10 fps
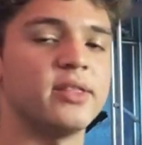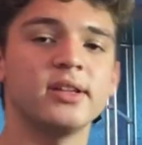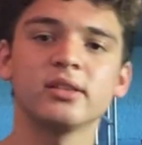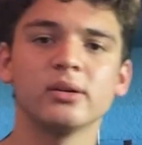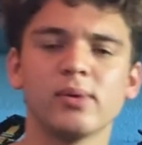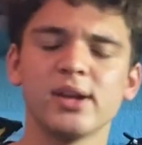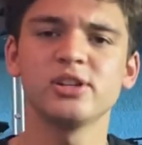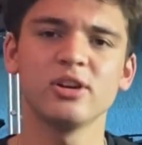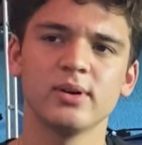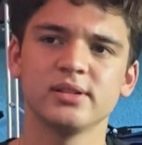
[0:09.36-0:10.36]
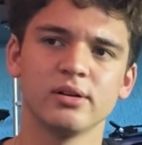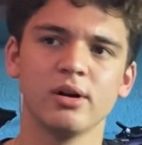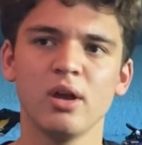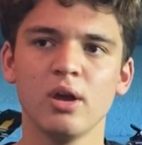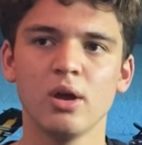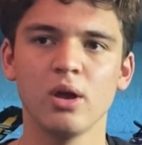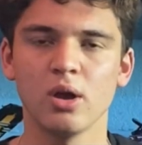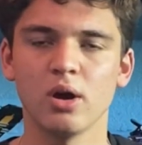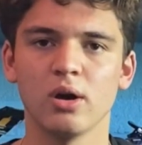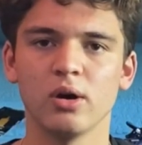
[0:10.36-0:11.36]
think the ratio was a
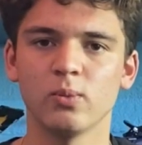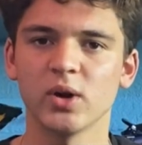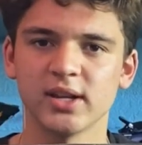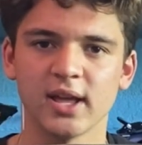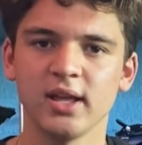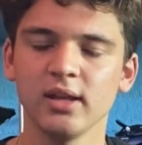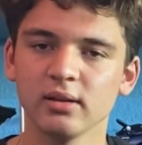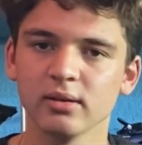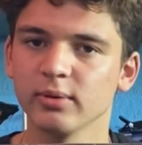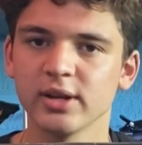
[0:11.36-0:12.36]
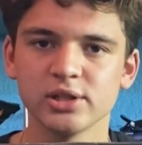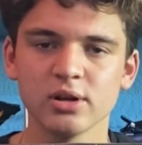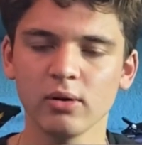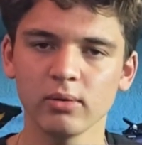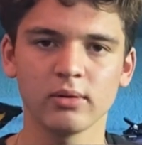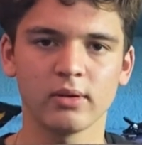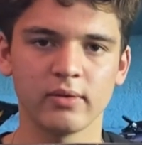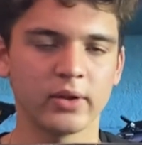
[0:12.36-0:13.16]
1:8 ratio of the